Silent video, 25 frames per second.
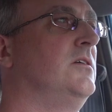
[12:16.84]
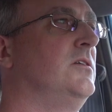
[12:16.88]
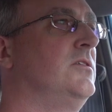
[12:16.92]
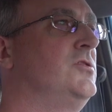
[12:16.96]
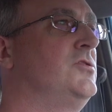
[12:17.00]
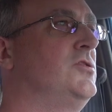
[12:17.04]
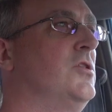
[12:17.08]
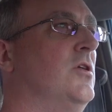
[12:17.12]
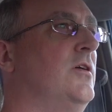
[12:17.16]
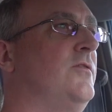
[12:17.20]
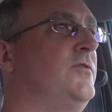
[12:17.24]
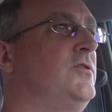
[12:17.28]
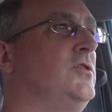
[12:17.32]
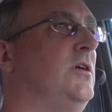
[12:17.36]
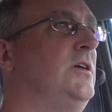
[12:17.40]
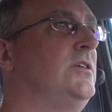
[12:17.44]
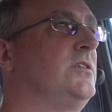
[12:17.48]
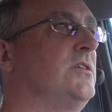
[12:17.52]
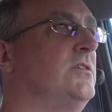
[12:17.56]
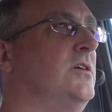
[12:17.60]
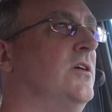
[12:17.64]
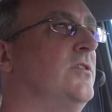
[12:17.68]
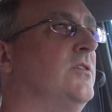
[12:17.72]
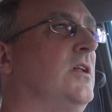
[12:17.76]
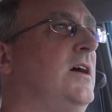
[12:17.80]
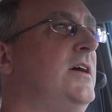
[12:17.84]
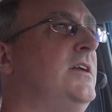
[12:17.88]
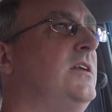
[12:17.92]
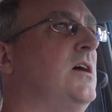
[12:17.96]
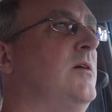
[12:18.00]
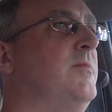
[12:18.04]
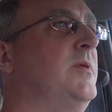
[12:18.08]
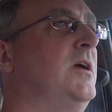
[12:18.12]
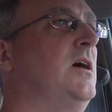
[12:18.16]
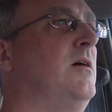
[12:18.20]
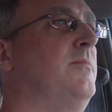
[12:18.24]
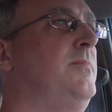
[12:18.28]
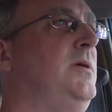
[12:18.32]
joy of joys, another light
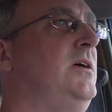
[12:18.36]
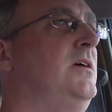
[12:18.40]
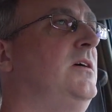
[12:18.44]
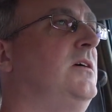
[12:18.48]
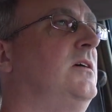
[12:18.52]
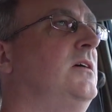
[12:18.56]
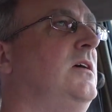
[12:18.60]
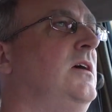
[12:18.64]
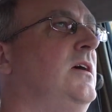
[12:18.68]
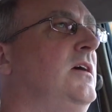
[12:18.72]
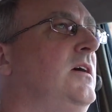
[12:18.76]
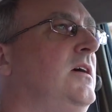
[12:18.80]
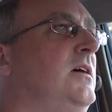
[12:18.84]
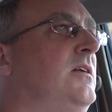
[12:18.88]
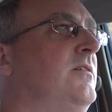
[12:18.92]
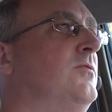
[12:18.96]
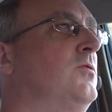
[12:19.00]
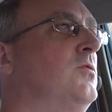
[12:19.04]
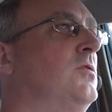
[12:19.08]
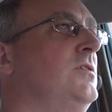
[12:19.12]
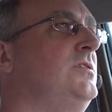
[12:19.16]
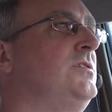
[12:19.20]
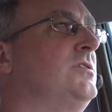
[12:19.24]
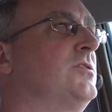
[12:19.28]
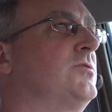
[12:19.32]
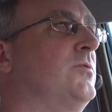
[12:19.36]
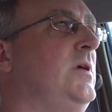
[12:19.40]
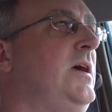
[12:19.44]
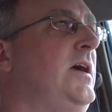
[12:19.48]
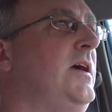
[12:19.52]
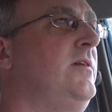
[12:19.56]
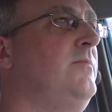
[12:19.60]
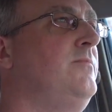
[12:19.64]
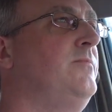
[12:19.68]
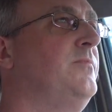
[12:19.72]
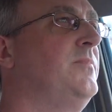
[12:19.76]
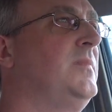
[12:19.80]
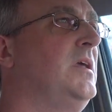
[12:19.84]
coming up, and of course it's
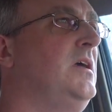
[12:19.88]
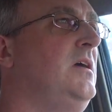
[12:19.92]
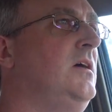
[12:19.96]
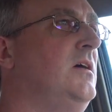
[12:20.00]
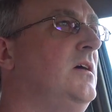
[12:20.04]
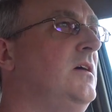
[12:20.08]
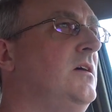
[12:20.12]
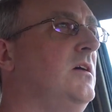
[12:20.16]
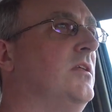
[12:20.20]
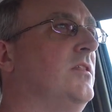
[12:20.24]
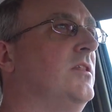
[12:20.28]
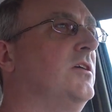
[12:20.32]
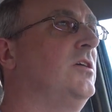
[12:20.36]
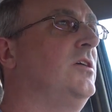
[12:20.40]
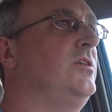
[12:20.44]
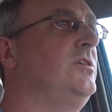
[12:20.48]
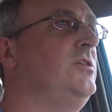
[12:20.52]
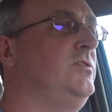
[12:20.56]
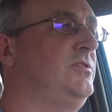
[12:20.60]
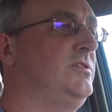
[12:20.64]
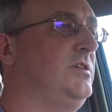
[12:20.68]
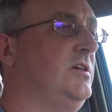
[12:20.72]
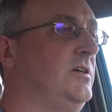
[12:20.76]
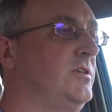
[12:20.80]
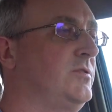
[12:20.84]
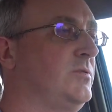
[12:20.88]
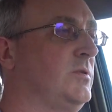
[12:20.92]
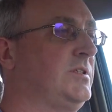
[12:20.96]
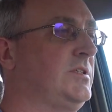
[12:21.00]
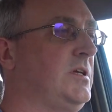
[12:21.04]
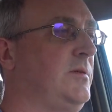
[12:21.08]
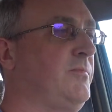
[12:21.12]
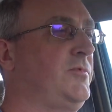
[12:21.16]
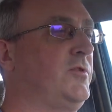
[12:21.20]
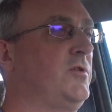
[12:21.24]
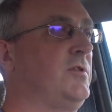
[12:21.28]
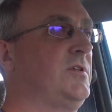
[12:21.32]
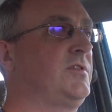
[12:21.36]
red. The good news is, once
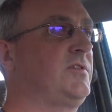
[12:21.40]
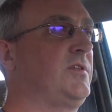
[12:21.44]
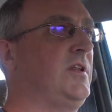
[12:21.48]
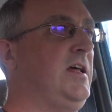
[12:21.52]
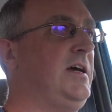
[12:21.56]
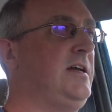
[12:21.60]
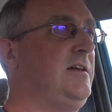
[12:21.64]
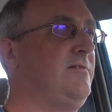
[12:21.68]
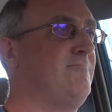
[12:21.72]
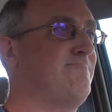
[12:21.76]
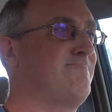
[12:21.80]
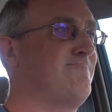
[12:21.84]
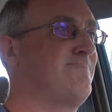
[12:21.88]
I'm through this light,